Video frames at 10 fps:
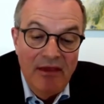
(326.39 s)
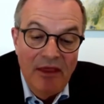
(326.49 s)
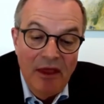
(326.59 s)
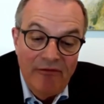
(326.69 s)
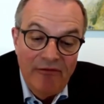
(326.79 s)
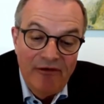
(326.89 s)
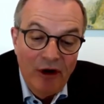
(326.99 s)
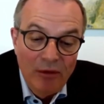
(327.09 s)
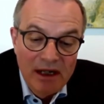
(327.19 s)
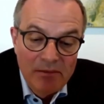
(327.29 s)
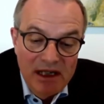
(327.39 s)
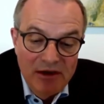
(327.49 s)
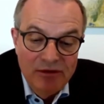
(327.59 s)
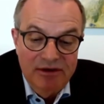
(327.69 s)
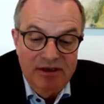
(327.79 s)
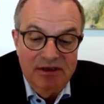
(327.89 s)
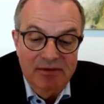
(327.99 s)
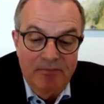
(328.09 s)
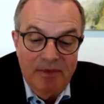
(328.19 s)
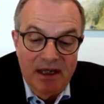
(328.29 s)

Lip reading: In the following minutes,